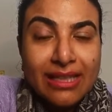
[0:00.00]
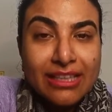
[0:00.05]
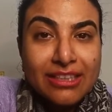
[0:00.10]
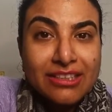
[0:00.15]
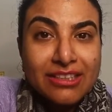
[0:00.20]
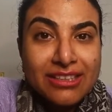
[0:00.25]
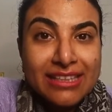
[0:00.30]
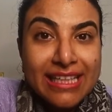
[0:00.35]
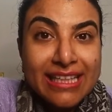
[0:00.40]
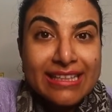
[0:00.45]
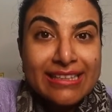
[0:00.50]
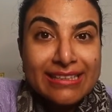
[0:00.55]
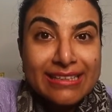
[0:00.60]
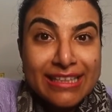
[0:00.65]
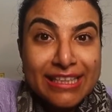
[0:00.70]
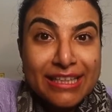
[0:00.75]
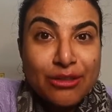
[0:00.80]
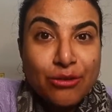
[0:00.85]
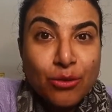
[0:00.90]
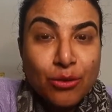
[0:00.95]
in
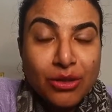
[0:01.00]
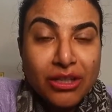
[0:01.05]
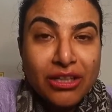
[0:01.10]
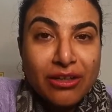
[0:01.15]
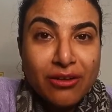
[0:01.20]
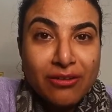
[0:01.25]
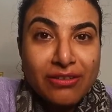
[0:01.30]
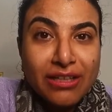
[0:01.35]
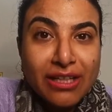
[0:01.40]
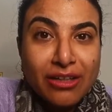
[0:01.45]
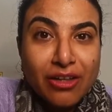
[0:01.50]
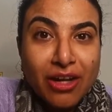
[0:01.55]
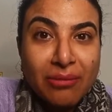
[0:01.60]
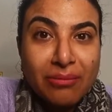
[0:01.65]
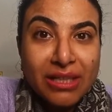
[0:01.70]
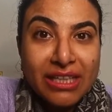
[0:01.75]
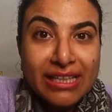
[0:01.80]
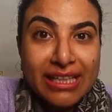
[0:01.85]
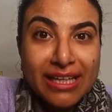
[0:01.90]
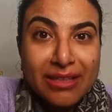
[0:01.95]
today's decoding of the
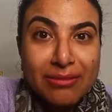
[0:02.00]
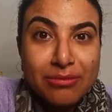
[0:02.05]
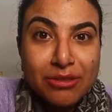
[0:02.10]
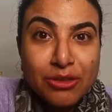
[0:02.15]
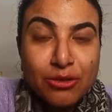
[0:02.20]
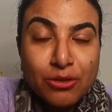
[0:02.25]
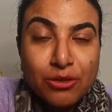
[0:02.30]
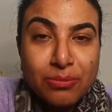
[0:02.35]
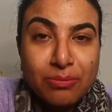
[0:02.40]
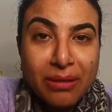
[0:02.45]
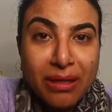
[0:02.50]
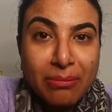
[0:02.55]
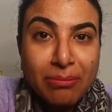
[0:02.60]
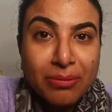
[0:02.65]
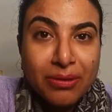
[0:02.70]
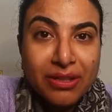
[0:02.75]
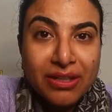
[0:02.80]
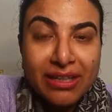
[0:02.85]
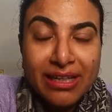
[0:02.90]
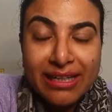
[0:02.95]
Economic Times
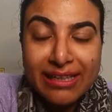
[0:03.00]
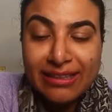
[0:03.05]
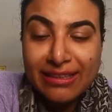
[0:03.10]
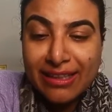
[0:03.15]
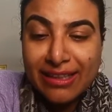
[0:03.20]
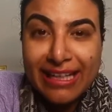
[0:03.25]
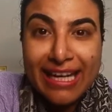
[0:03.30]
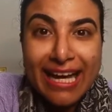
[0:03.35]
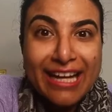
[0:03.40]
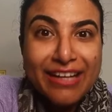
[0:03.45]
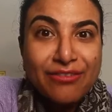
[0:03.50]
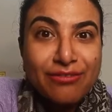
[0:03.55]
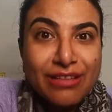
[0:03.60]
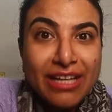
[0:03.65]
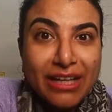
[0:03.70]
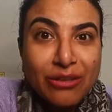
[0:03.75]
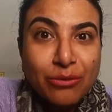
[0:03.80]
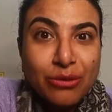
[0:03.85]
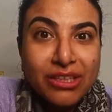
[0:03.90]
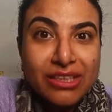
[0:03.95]
newspaper, right? The
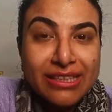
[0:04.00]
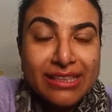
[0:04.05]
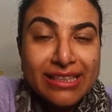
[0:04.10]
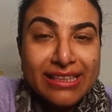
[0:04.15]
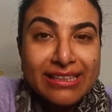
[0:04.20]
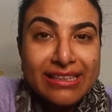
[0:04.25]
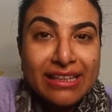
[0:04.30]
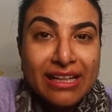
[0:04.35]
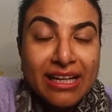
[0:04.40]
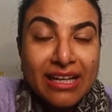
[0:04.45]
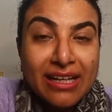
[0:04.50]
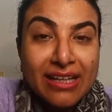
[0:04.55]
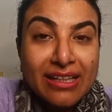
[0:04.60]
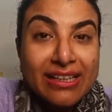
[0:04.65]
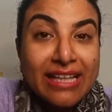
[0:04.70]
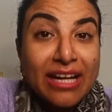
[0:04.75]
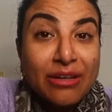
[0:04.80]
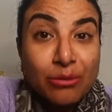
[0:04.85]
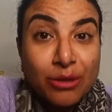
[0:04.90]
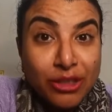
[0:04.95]
live that we did,
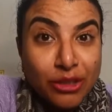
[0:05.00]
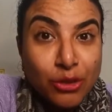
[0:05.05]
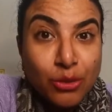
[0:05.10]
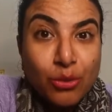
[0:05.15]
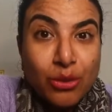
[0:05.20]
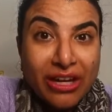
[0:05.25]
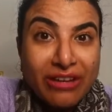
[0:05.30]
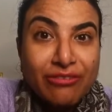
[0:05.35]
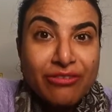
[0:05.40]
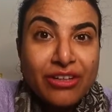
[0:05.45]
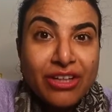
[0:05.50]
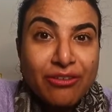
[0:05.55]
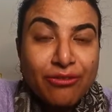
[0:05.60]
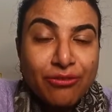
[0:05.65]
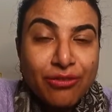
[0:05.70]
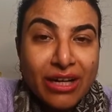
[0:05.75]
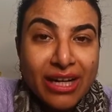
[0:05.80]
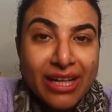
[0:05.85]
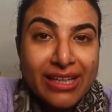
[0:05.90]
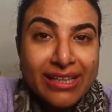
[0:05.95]
that we do
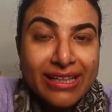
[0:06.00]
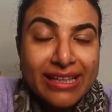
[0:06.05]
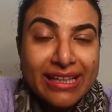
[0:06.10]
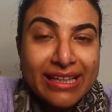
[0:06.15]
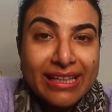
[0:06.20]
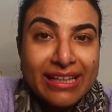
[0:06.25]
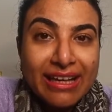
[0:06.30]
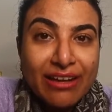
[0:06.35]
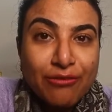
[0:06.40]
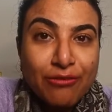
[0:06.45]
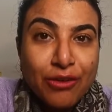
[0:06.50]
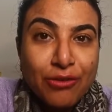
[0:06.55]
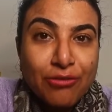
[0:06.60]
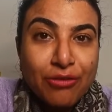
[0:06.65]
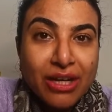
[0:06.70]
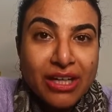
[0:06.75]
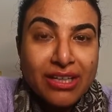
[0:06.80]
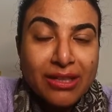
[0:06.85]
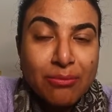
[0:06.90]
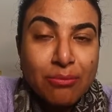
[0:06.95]
every Friday, every
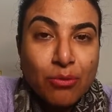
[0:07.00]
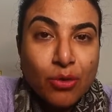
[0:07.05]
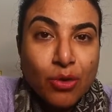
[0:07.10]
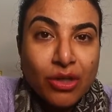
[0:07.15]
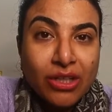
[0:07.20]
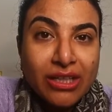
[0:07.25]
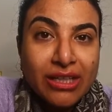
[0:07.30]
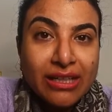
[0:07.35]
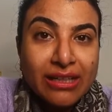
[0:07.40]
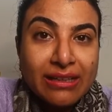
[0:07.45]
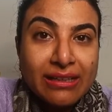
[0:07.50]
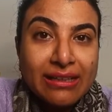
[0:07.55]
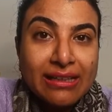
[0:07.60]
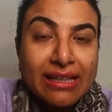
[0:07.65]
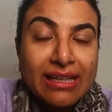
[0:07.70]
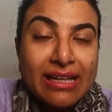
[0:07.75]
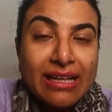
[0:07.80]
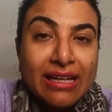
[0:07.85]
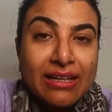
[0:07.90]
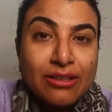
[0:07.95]
Friday morning.
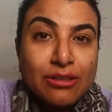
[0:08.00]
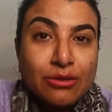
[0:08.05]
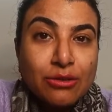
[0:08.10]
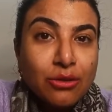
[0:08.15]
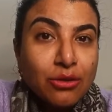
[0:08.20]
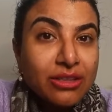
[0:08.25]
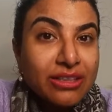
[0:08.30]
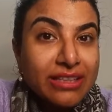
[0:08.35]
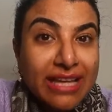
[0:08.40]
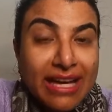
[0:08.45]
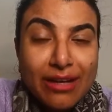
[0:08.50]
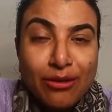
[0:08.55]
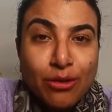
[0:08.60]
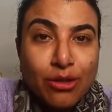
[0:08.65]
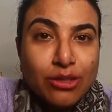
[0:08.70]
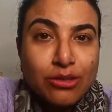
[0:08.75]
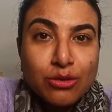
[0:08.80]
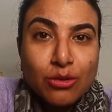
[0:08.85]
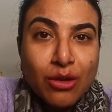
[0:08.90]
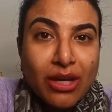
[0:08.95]
So there
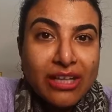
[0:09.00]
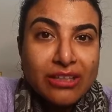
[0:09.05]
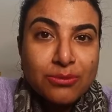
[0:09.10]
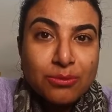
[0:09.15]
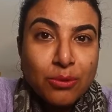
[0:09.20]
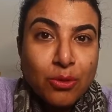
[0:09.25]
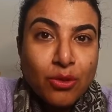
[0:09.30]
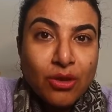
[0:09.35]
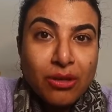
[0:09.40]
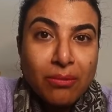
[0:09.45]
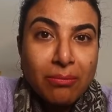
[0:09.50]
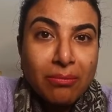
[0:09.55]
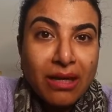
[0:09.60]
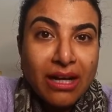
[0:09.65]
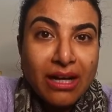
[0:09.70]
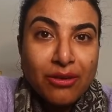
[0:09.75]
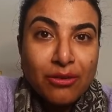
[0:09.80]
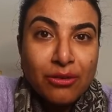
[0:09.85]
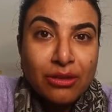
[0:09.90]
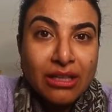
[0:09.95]
also I spoke
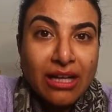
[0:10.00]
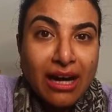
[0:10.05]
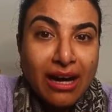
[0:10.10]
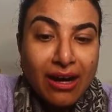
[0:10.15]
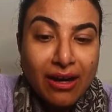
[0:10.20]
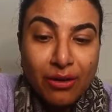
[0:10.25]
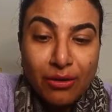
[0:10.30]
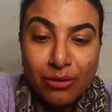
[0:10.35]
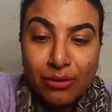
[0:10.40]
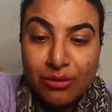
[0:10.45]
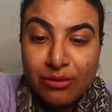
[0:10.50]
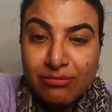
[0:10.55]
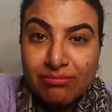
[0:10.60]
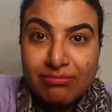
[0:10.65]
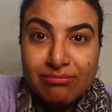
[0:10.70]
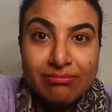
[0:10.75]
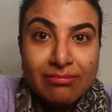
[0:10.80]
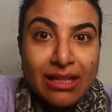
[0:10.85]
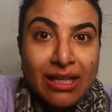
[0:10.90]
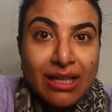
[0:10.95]
about how